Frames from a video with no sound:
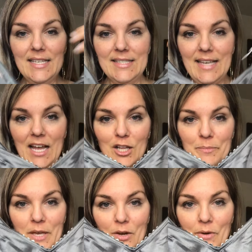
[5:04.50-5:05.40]
that
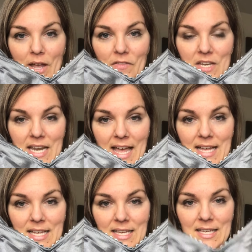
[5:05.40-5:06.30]
scalloping around the
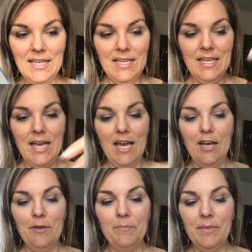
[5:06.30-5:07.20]
neck.
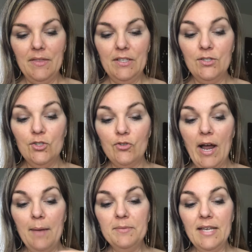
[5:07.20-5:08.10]
The
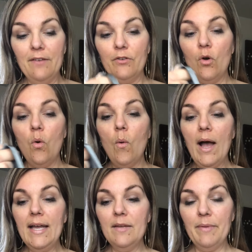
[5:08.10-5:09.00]
straps have
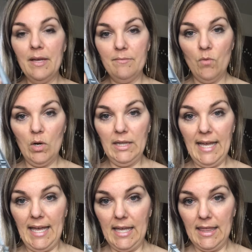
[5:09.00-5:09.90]
quite a bit more
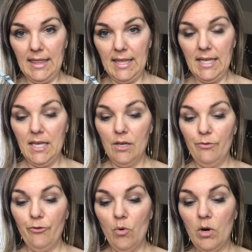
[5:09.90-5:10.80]
length
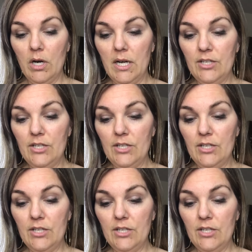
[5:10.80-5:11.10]
for